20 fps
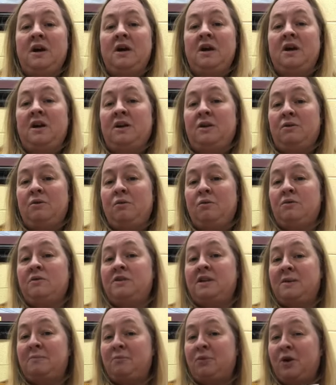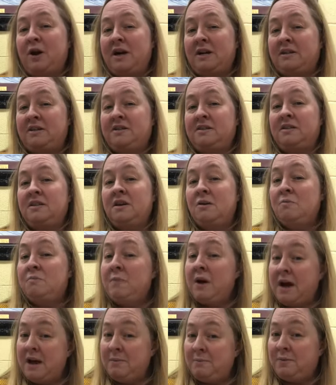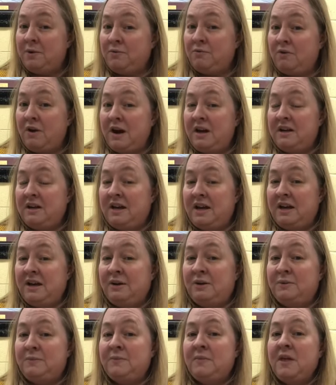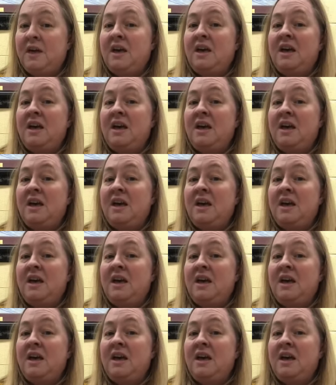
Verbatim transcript: And of course, I'm practicing on paper right now